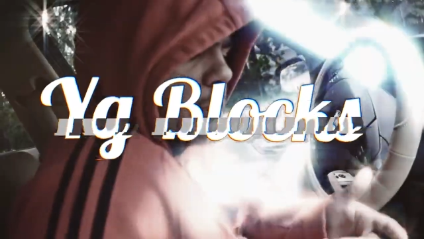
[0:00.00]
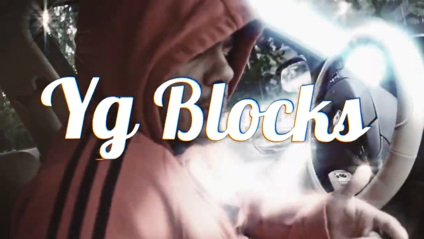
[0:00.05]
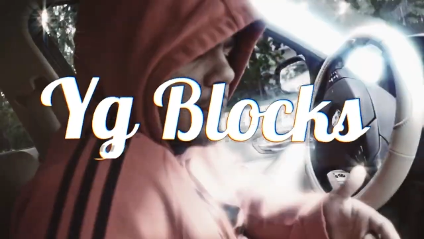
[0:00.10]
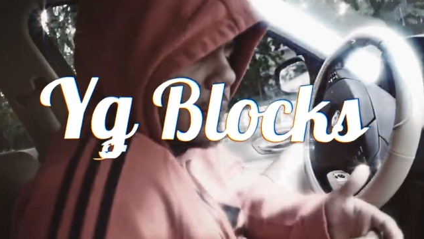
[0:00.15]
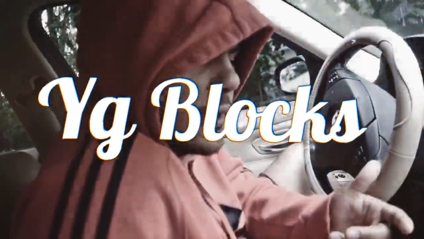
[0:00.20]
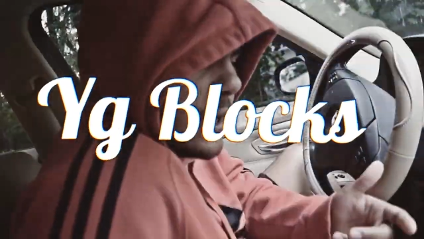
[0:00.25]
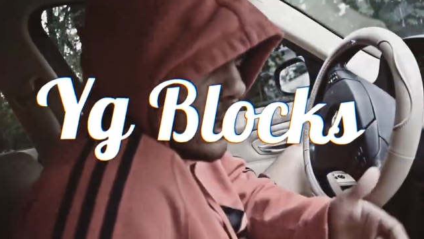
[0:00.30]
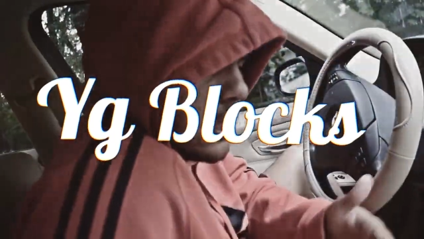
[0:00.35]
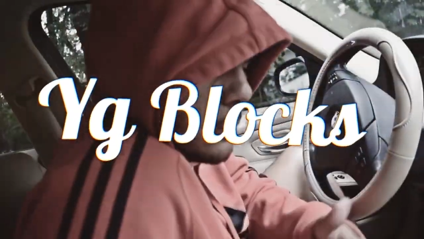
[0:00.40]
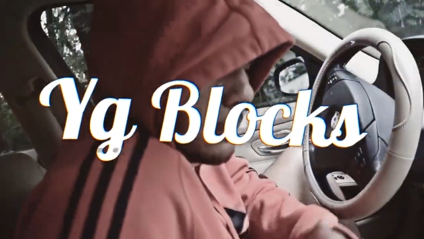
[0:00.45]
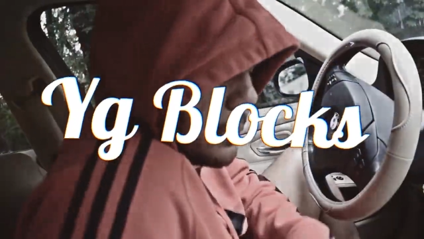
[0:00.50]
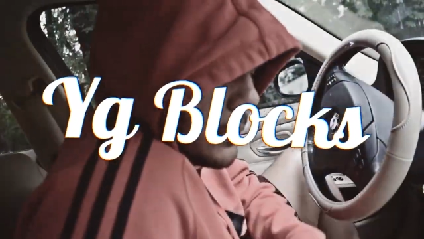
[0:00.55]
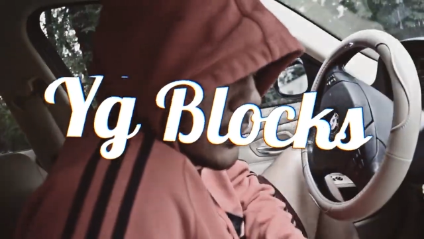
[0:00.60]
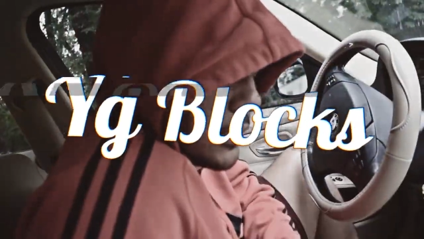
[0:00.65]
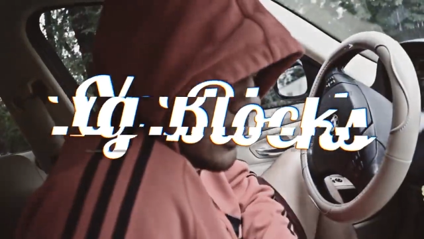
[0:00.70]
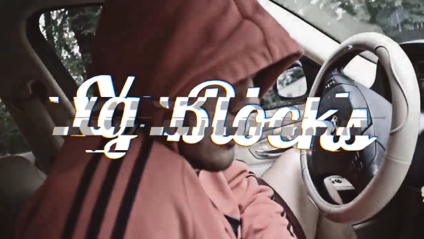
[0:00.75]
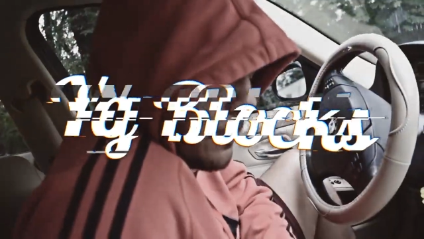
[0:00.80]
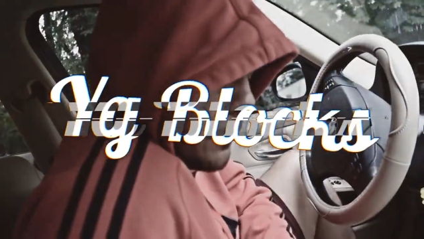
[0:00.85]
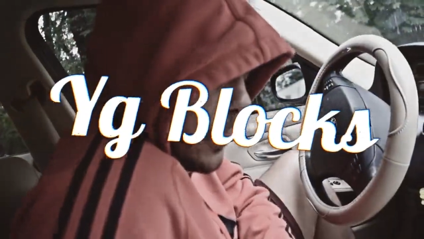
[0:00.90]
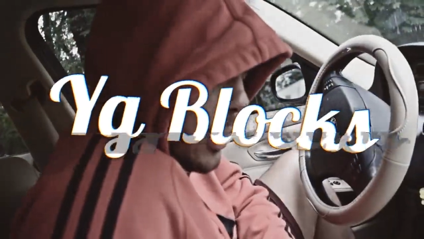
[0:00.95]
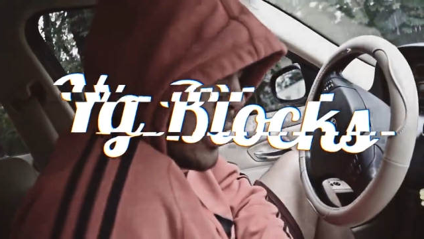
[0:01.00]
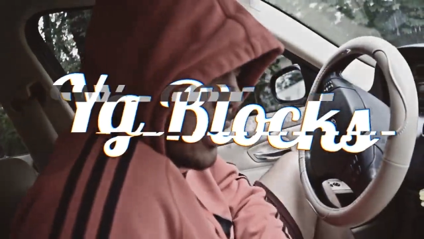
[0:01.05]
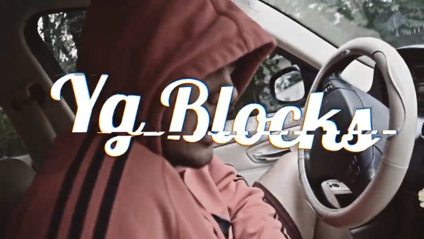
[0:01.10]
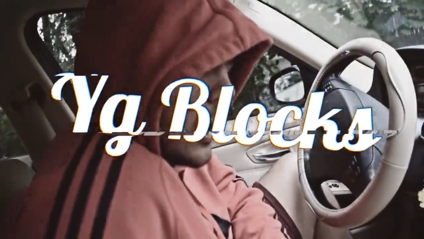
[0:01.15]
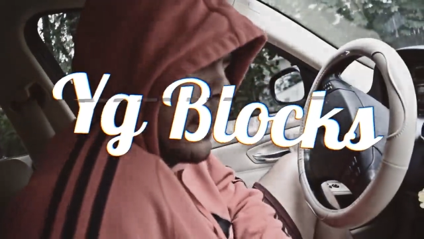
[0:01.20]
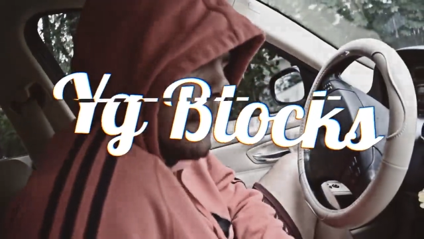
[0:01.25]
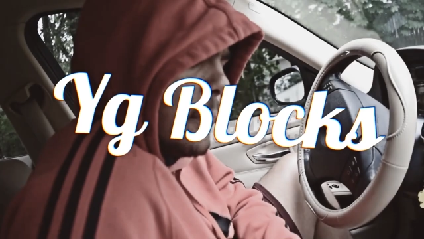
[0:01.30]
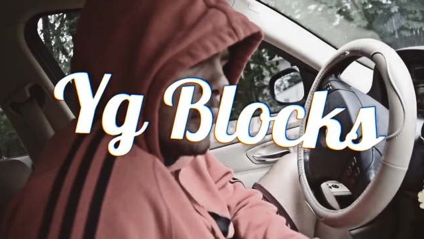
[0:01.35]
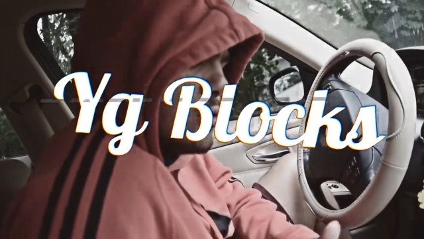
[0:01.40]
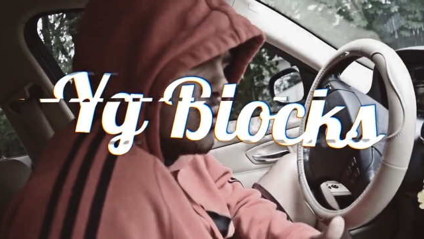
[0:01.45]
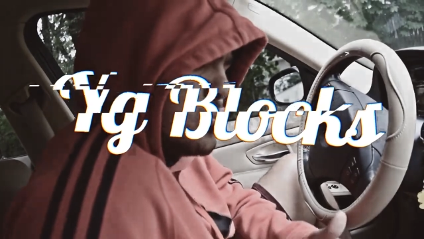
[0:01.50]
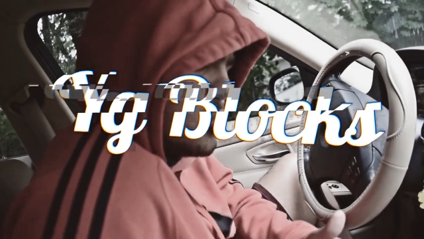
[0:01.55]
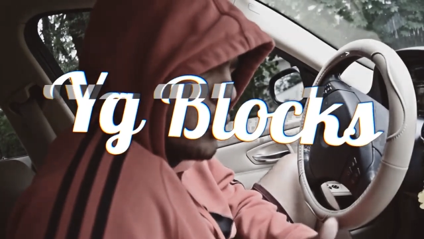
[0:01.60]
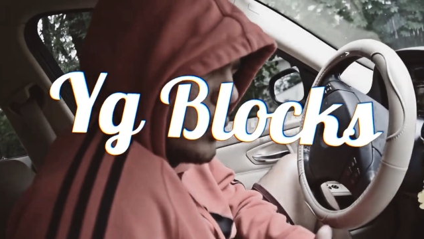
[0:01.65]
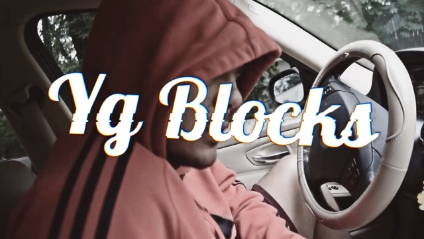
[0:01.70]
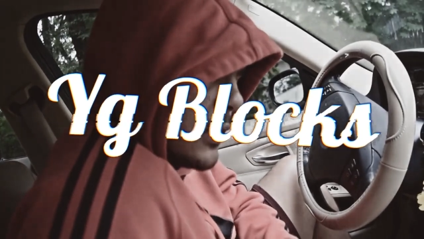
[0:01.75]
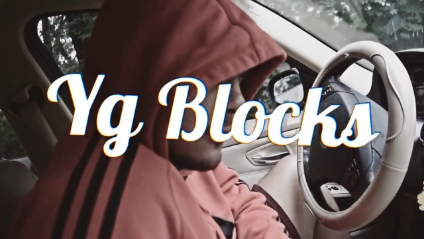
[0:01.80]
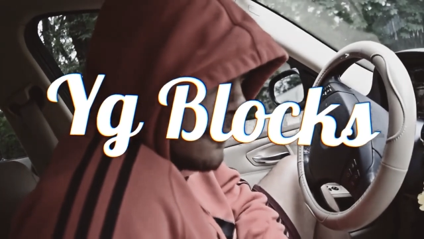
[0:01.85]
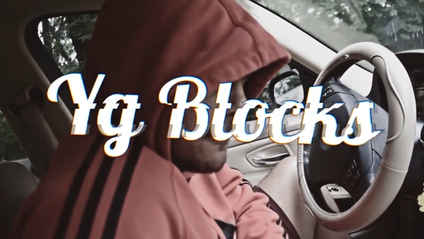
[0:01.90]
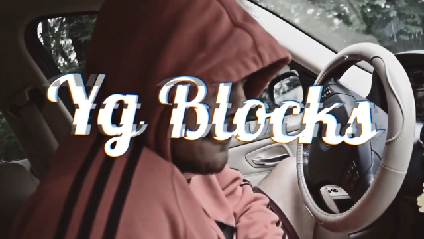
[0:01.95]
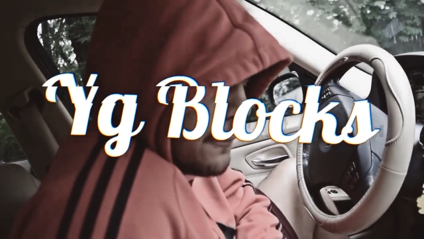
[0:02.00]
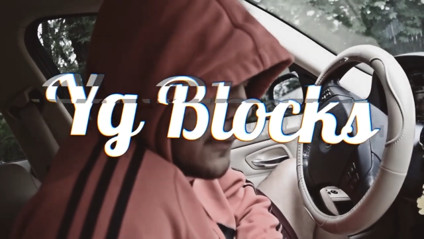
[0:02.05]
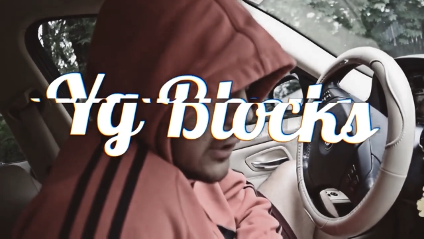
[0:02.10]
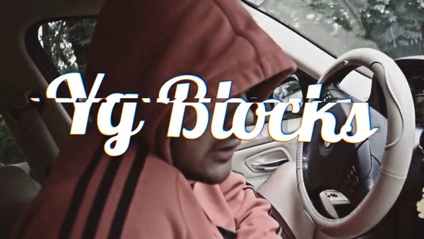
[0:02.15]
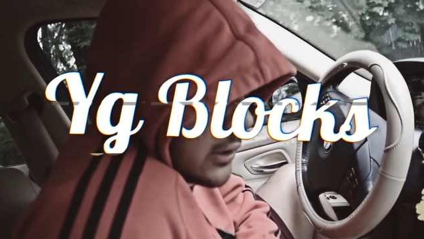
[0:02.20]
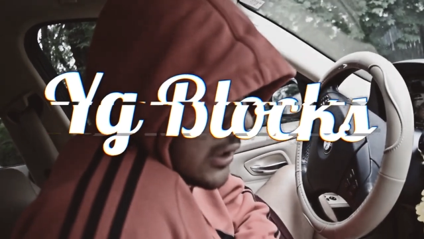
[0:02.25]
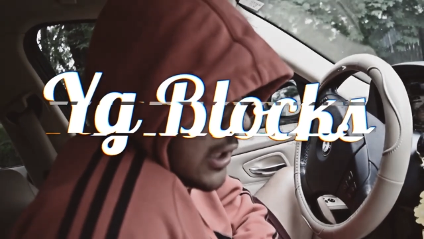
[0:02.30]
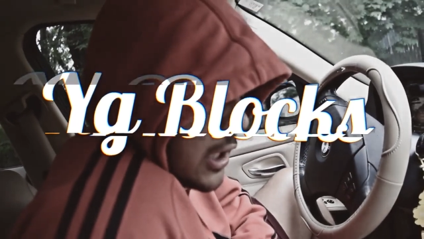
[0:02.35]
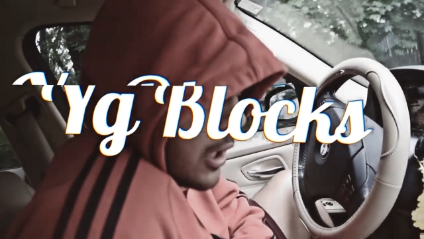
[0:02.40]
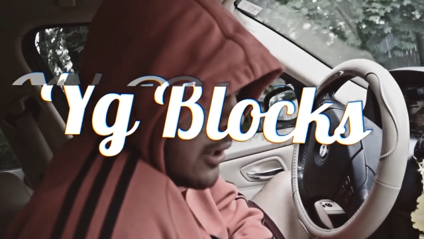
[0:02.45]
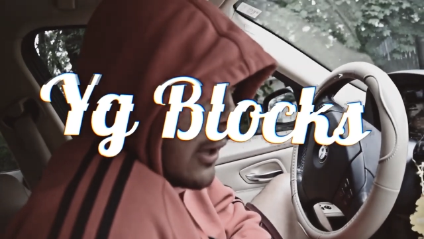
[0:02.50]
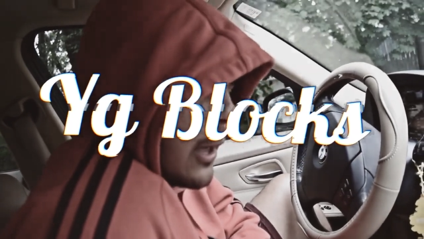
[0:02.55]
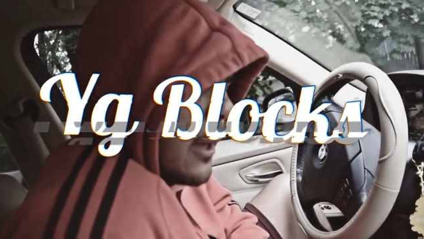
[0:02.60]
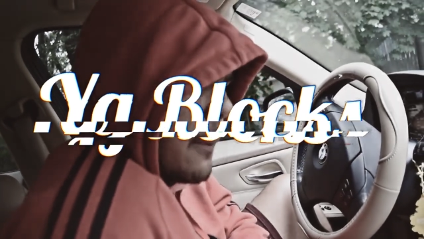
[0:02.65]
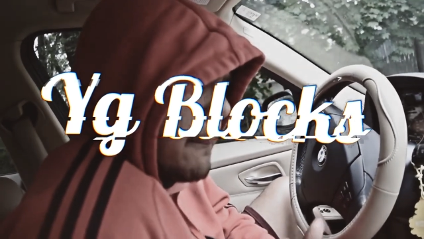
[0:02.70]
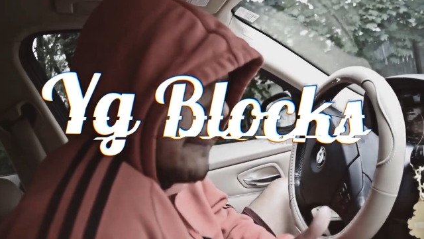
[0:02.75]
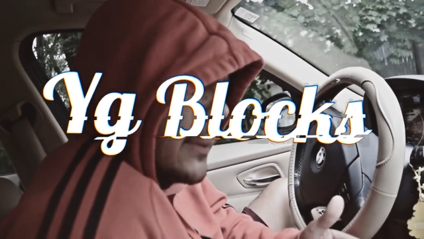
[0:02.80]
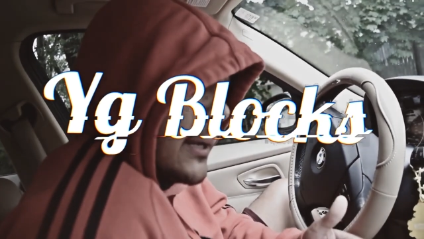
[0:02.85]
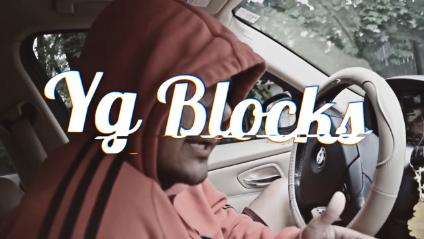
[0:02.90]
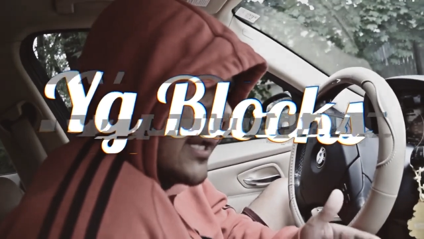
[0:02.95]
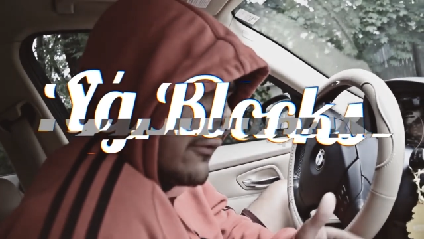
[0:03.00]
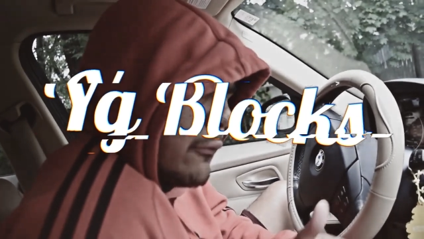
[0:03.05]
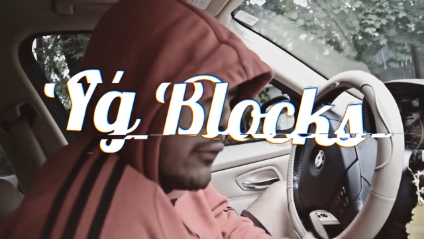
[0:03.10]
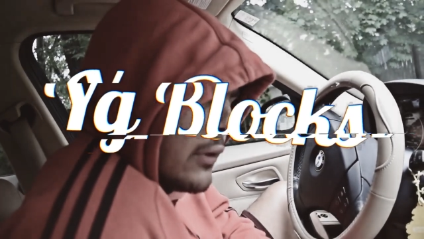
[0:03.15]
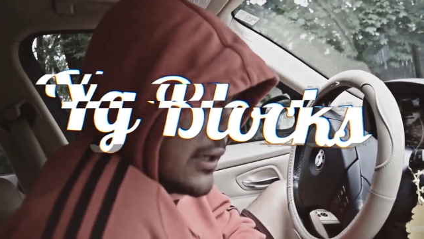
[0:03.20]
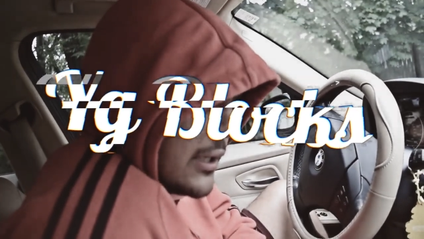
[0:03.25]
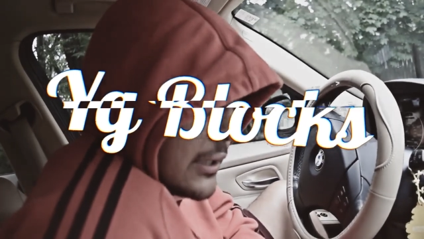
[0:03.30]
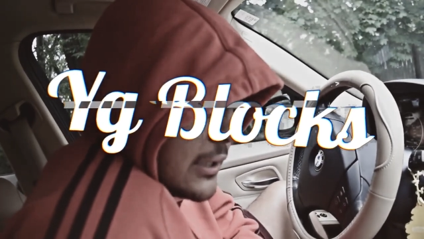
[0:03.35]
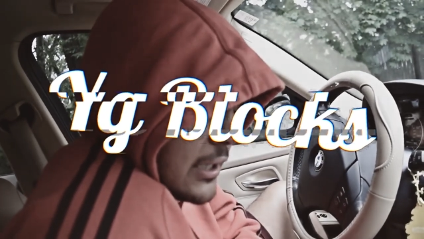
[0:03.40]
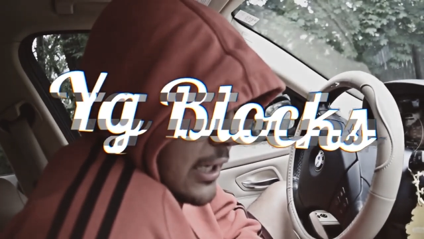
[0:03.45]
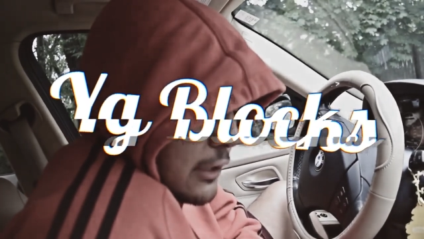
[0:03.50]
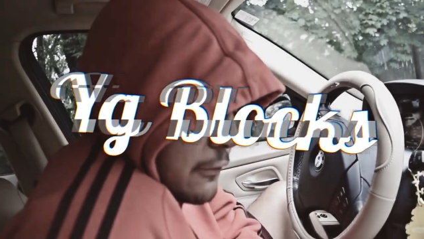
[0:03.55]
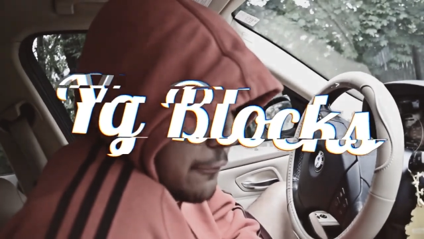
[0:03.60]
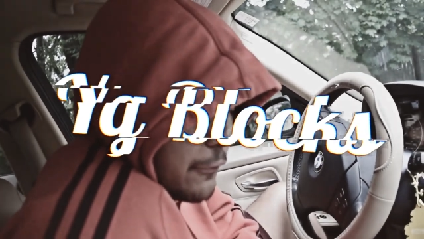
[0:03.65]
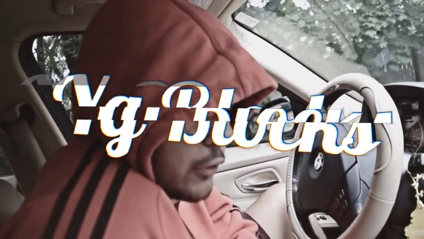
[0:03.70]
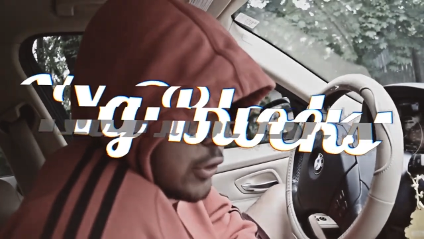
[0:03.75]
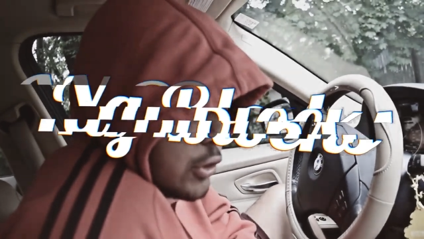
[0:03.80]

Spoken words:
No face is visible, so there are no lips to read.